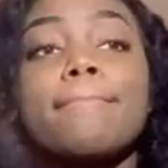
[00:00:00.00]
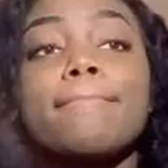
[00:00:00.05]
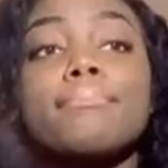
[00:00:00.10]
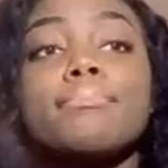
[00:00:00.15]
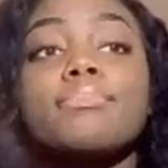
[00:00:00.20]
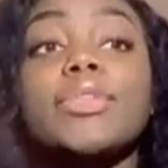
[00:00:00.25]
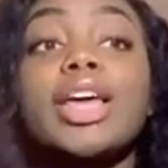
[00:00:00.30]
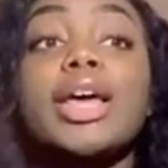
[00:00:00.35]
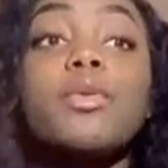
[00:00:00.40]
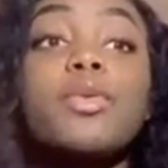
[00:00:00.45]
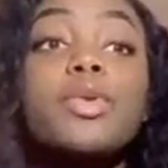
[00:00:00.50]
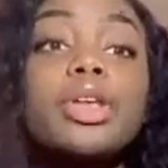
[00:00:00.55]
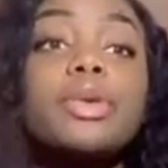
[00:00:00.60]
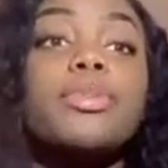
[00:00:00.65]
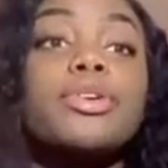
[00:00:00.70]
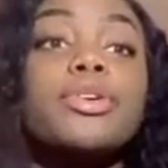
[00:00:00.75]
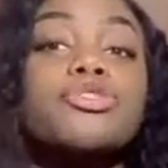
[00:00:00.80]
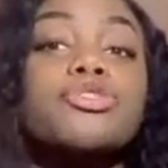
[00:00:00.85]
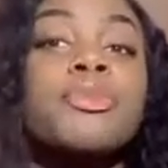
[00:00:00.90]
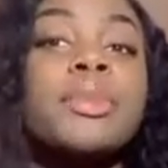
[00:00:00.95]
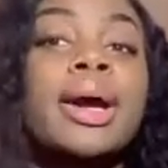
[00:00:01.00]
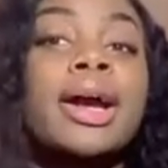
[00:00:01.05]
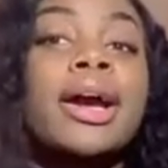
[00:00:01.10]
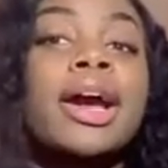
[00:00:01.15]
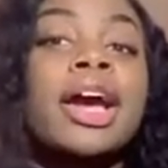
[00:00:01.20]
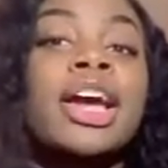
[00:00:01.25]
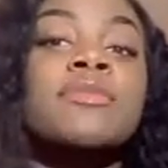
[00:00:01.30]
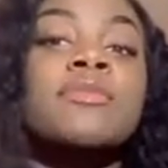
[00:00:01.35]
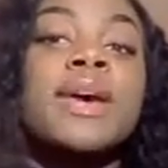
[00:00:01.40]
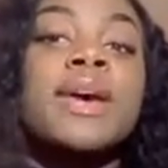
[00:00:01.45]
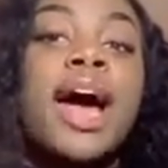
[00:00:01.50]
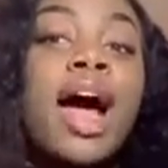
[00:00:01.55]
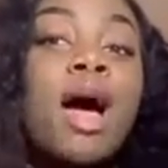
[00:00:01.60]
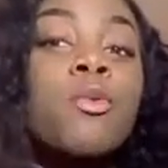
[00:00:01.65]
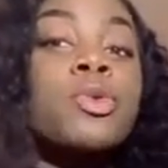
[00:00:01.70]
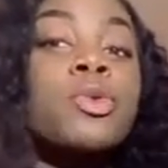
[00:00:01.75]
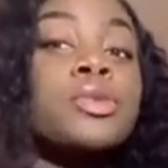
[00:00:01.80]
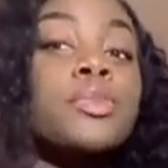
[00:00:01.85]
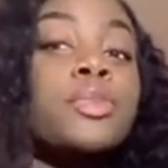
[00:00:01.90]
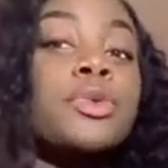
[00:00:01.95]
They really pushed for my grades, but I
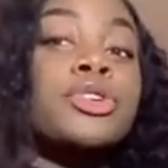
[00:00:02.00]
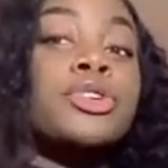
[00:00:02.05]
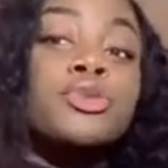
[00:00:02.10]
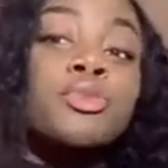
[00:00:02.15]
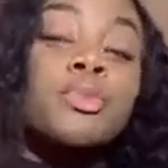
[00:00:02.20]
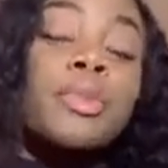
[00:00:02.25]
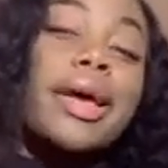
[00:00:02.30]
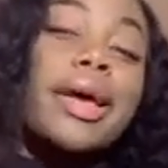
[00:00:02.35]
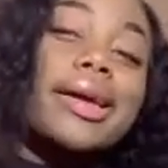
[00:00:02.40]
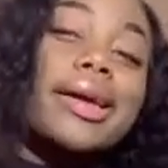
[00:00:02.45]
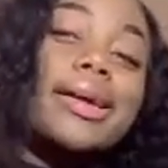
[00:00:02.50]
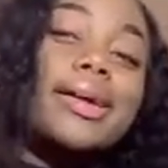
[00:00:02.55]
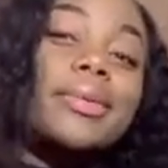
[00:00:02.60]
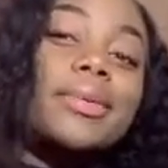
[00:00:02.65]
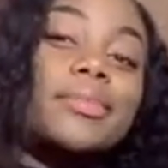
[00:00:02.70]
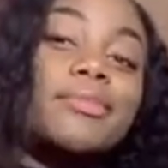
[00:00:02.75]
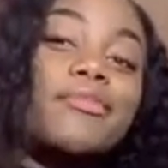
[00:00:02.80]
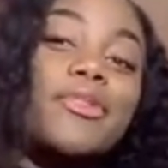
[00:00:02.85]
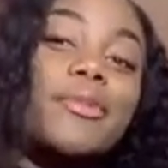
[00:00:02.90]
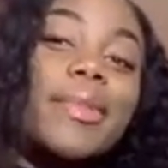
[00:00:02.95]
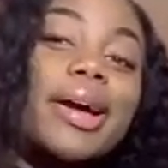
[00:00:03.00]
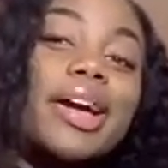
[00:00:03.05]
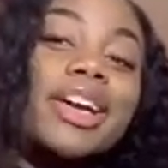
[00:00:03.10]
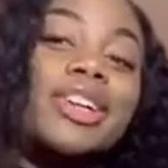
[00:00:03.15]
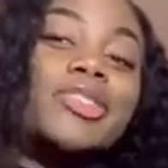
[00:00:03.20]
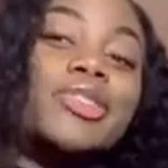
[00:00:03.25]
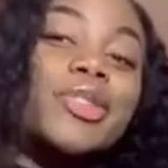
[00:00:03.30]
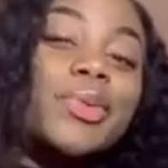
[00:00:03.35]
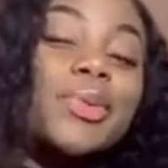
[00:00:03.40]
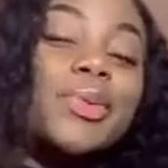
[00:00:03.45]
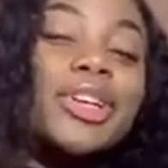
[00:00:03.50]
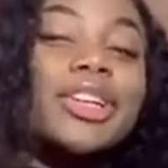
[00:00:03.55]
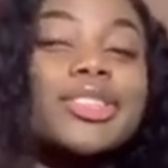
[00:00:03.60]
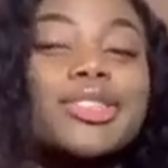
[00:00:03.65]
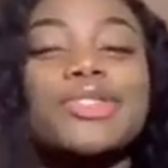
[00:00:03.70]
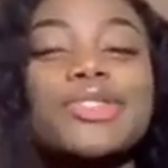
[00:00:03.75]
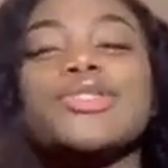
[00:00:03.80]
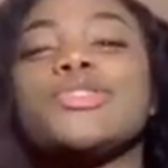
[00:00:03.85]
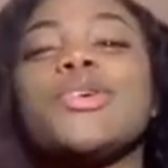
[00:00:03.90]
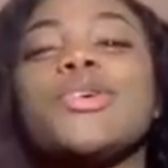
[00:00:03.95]
really pushed back for my extracurriculars.
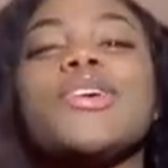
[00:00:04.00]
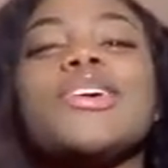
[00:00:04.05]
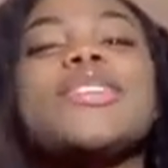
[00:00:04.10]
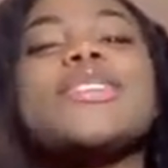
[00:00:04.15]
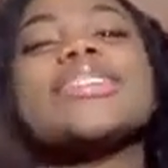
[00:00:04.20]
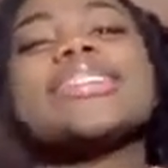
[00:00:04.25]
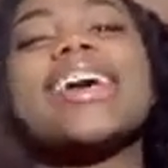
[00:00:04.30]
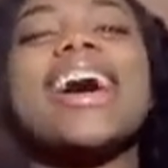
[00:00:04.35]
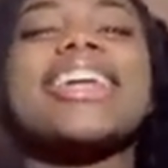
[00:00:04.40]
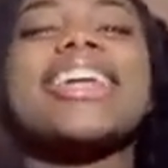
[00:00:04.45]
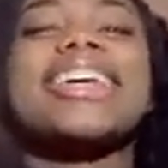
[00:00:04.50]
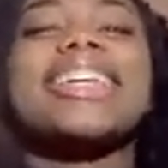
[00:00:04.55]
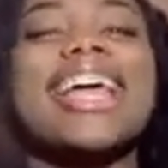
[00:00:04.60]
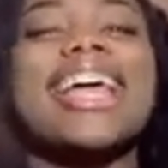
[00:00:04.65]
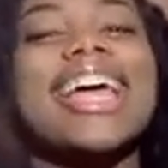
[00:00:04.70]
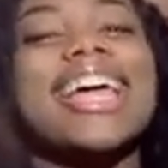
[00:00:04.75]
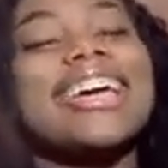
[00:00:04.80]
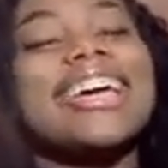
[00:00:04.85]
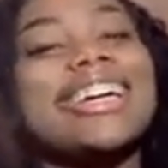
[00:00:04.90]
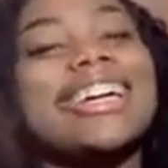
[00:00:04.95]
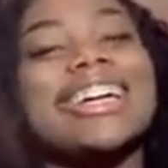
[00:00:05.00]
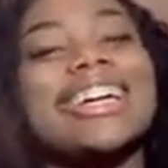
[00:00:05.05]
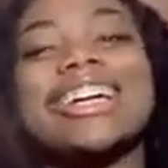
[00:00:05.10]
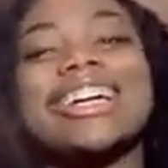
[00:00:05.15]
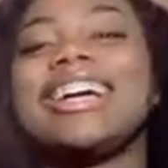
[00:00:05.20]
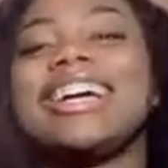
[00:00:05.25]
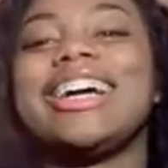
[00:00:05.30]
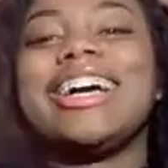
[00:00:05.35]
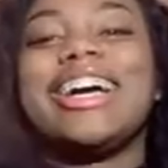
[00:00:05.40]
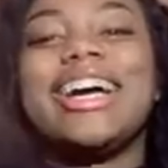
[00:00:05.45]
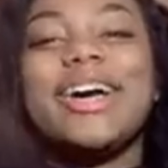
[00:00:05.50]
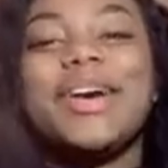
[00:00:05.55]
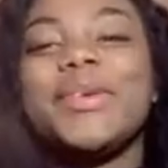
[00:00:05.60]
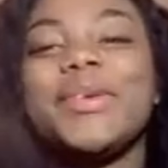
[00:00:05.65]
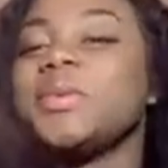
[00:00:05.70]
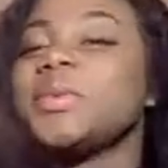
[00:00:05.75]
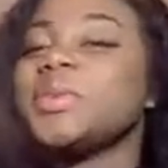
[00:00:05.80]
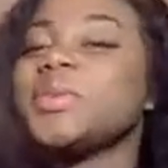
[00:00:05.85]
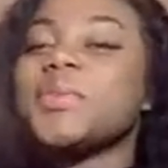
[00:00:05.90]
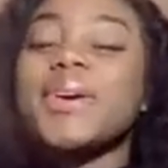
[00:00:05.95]
So it was kind of like we
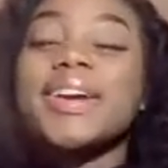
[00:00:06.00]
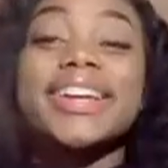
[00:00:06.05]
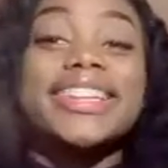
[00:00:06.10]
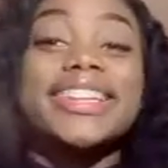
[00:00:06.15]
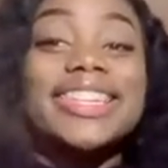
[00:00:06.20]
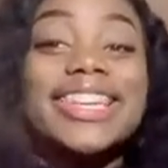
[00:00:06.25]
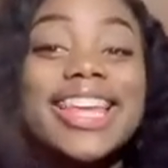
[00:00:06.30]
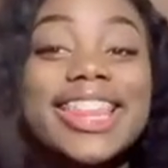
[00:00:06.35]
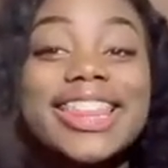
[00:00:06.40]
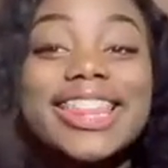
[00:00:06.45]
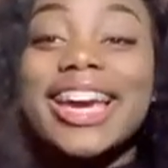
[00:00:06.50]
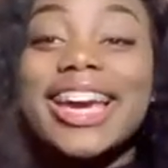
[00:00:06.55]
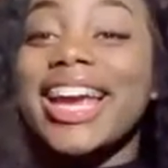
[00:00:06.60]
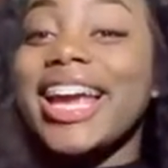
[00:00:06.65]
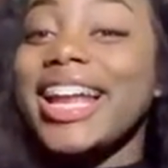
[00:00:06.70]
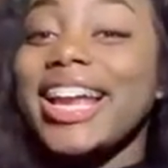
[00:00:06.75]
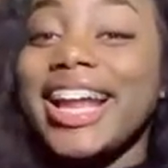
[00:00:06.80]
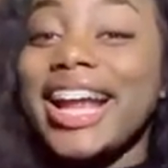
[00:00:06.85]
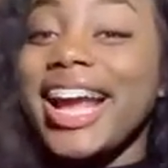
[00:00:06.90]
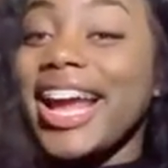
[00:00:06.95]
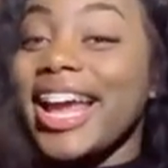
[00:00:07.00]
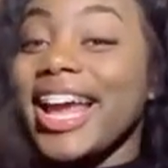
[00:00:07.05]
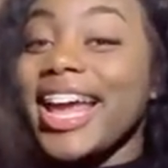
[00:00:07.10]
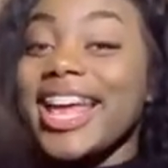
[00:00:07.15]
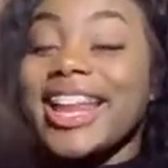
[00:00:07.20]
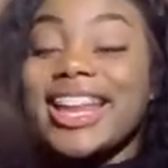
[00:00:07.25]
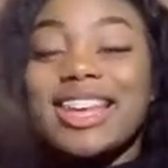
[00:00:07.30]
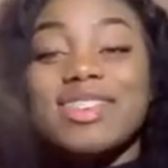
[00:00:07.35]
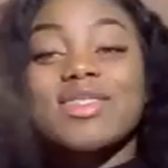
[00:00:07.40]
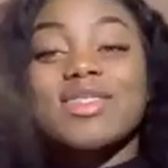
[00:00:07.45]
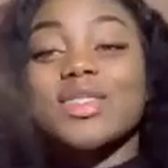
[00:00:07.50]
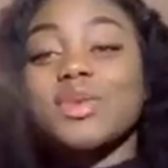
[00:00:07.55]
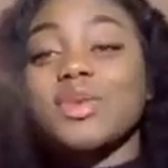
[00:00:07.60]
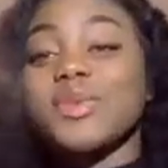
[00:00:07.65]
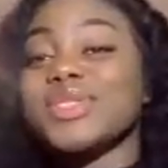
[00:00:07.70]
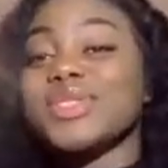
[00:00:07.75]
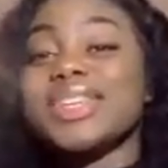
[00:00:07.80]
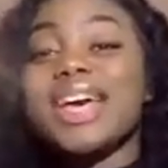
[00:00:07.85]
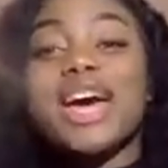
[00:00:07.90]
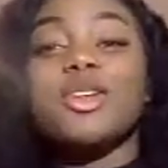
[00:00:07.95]
was working together hand in hand, even though we
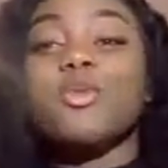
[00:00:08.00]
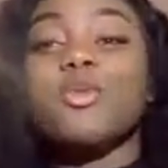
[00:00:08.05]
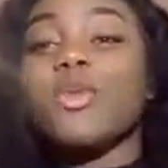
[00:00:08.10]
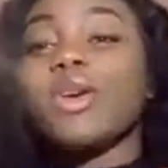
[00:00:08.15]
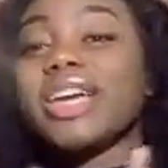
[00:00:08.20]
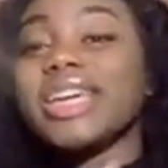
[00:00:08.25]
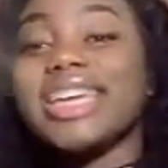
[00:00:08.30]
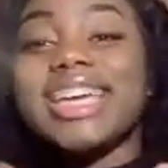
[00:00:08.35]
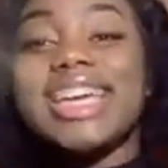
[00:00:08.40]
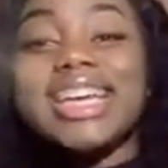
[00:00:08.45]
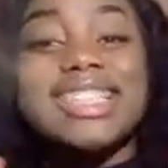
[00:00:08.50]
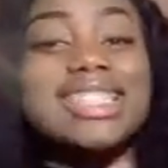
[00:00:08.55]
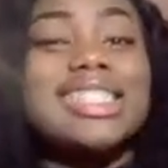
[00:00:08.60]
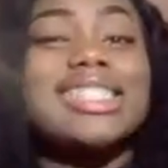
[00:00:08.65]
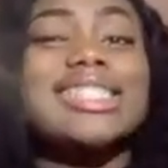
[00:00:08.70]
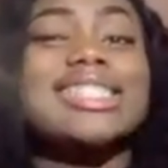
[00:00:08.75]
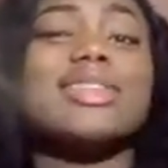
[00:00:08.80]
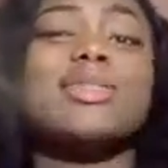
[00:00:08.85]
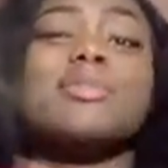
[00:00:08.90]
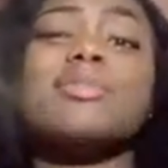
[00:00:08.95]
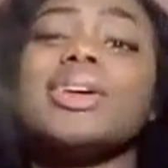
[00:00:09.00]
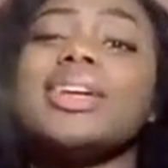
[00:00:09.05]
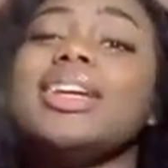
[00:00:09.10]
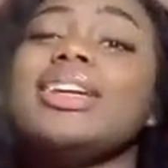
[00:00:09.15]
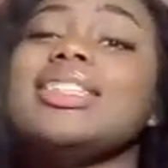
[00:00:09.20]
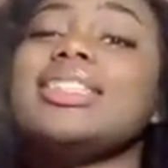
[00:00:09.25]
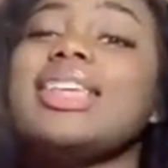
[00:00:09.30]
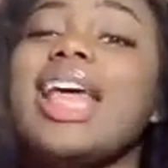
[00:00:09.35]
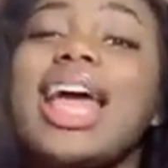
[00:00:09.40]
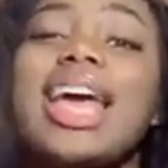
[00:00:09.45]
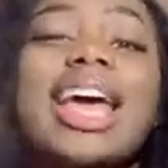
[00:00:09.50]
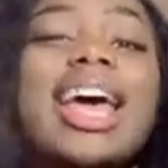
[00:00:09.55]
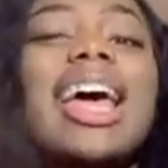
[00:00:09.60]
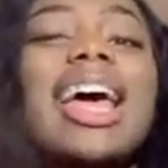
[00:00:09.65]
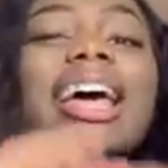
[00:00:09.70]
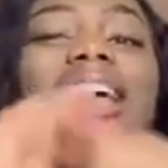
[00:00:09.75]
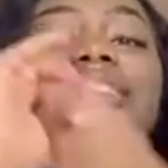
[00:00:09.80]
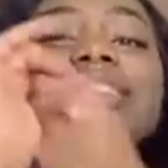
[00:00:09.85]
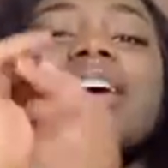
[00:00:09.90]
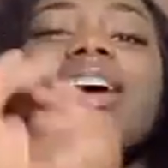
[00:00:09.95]
was kind of working against each other. But it's like
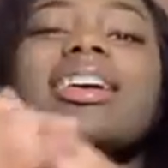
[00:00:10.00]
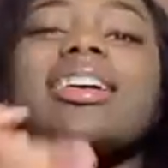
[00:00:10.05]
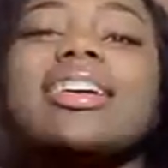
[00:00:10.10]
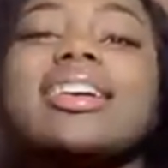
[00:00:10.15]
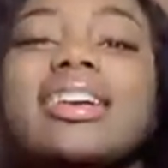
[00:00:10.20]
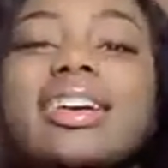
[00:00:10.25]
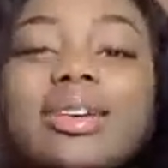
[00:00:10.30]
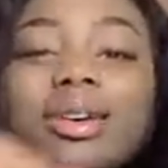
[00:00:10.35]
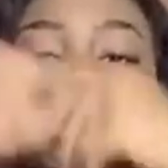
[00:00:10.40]
it's all good.